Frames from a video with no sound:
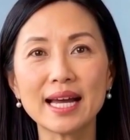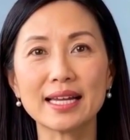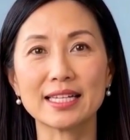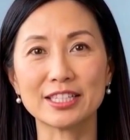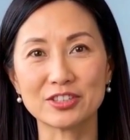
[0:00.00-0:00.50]
and
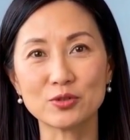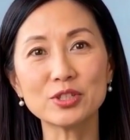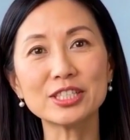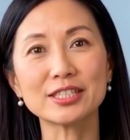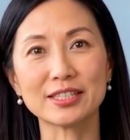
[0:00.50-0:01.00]
it is the
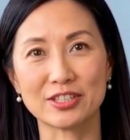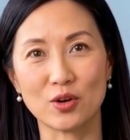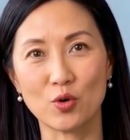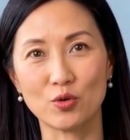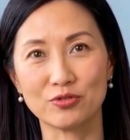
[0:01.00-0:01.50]
reason this
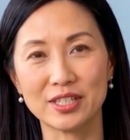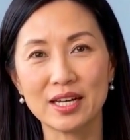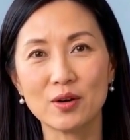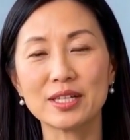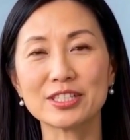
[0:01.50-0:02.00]
whole
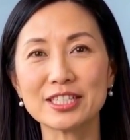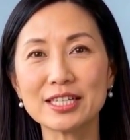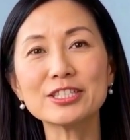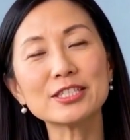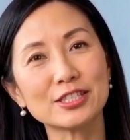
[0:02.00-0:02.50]
video
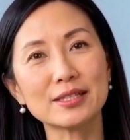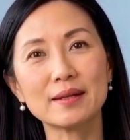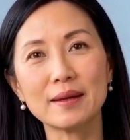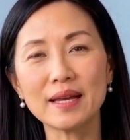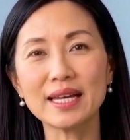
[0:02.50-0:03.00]
exists.
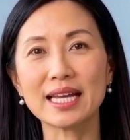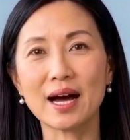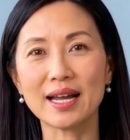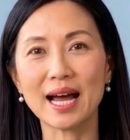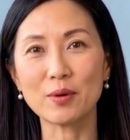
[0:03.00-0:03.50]
A
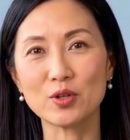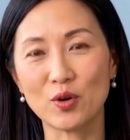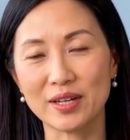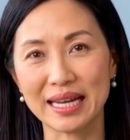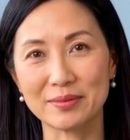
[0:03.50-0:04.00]
young
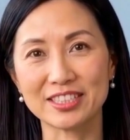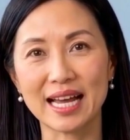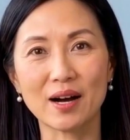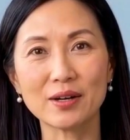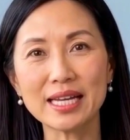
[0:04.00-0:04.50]
Labrador named
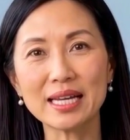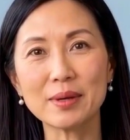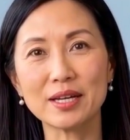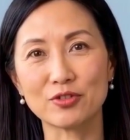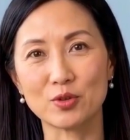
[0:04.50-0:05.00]
Scout came
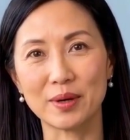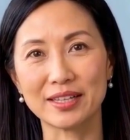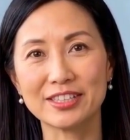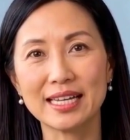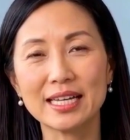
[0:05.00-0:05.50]
in a few
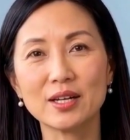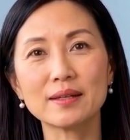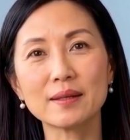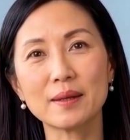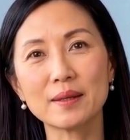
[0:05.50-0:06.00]
months later,
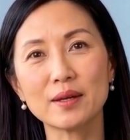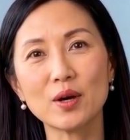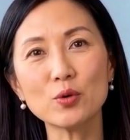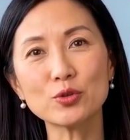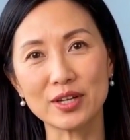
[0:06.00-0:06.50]

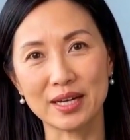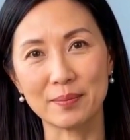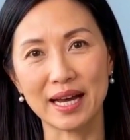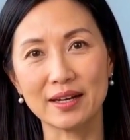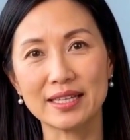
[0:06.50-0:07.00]
coat looking
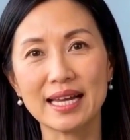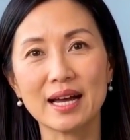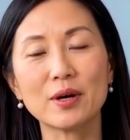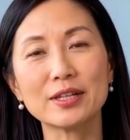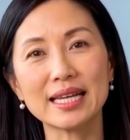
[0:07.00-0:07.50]
better than
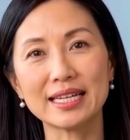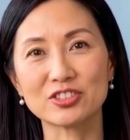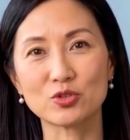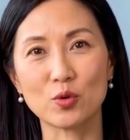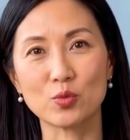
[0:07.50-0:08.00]
ever thanks
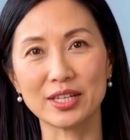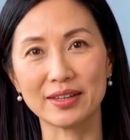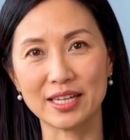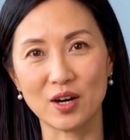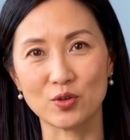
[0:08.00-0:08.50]
to a
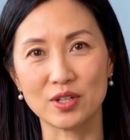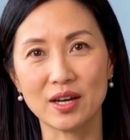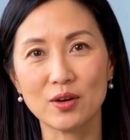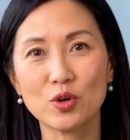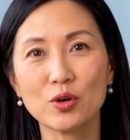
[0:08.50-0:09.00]
weekly
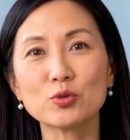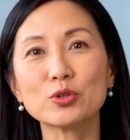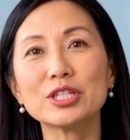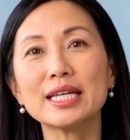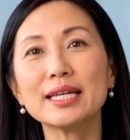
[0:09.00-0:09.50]
coconut oil
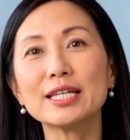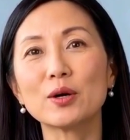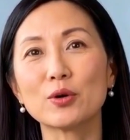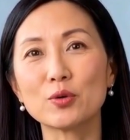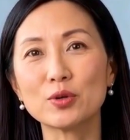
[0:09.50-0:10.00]
routine his
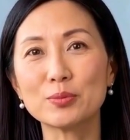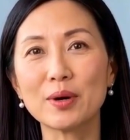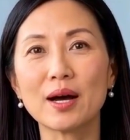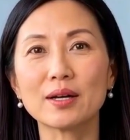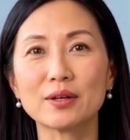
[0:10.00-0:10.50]
owner was
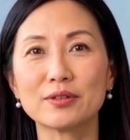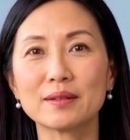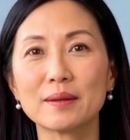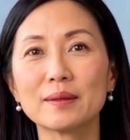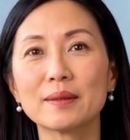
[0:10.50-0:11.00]
proud of.
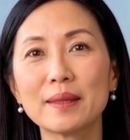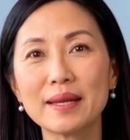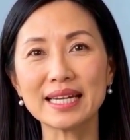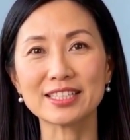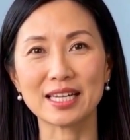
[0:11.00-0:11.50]

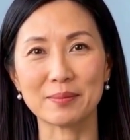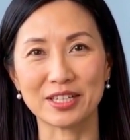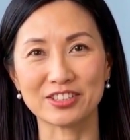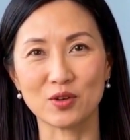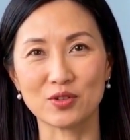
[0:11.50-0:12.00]
Except
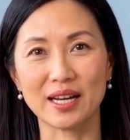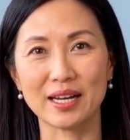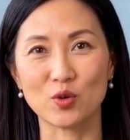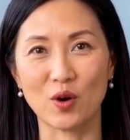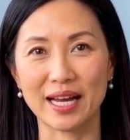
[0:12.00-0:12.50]
his owner
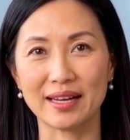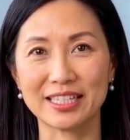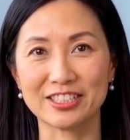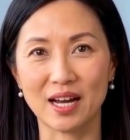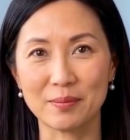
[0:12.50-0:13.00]
had quietly
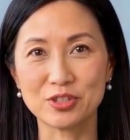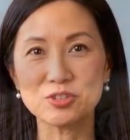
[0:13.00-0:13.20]
stopped